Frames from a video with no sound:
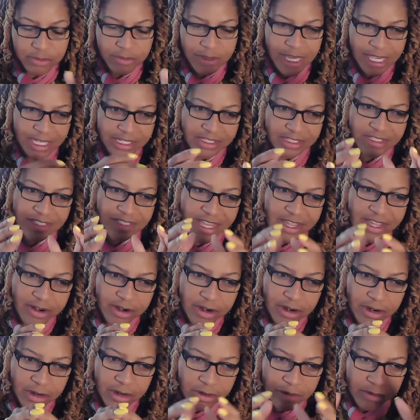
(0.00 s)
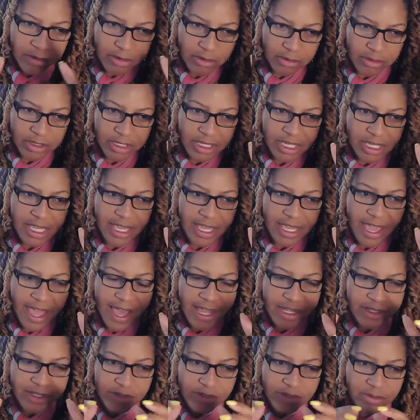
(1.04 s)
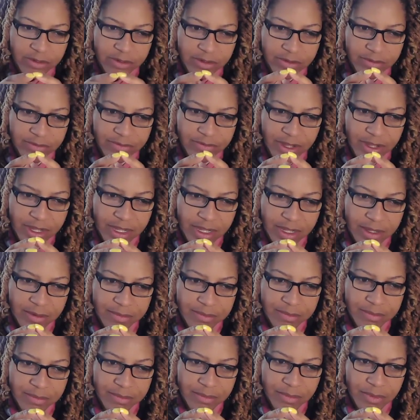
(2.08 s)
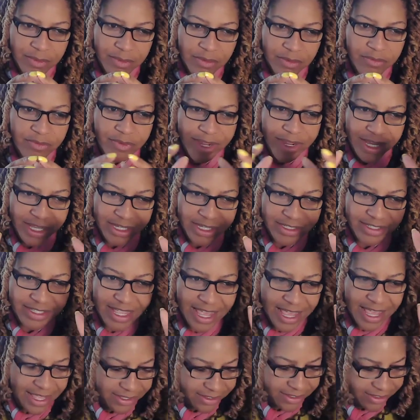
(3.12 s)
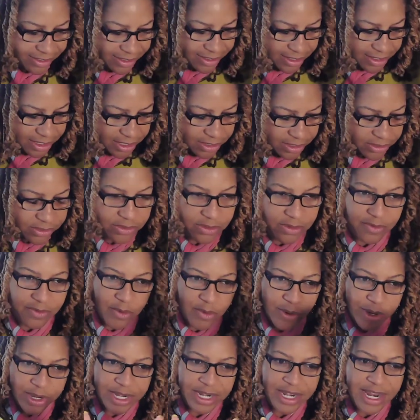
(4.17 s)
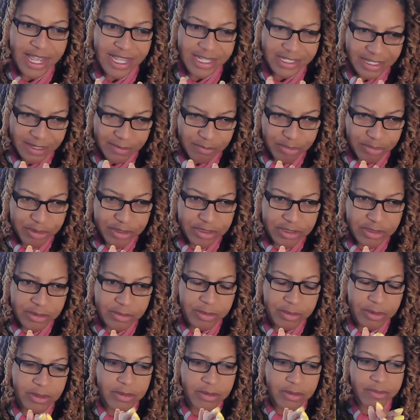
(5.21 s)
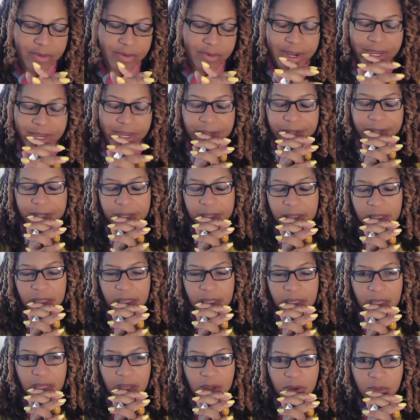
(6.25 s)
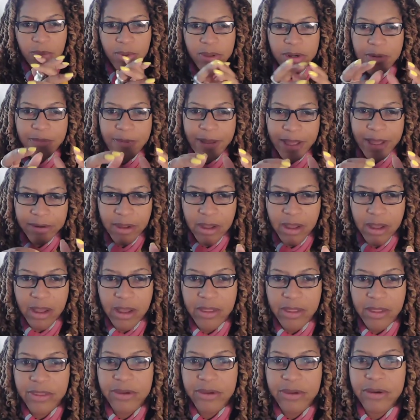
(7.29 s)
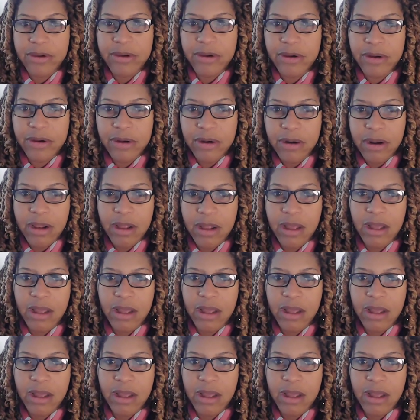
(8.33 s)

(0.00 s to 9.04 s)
cases that are looking at sort of race as the sort of organizing principle, right? What about other,